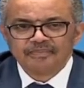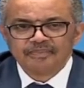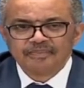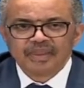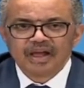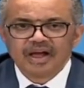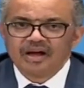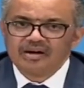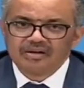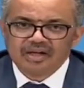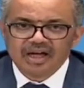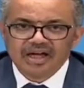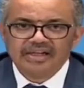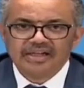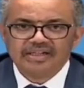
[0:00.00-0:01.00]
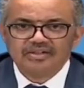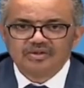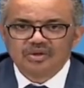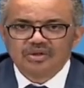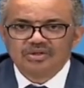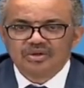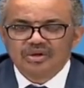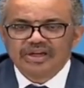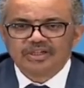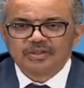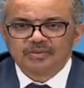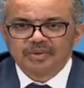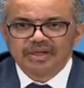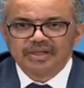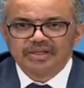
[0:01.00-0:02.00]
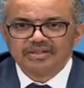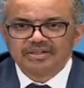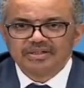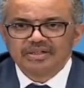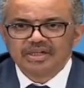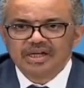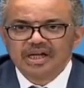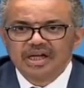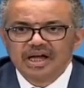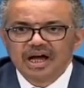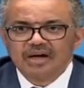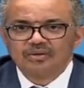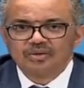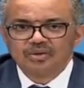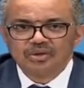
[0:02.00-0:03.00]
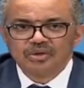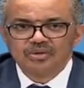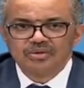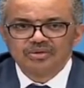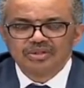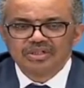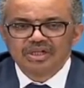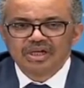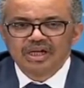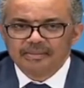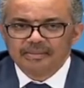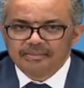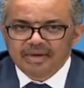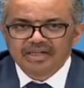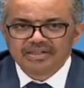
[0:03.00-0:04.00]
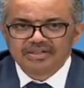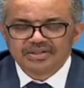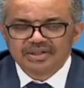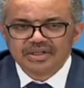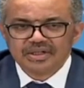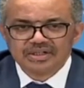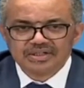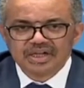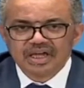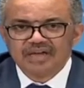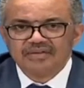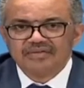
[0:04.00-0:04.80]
Our guidance also explains how to use a mask safely.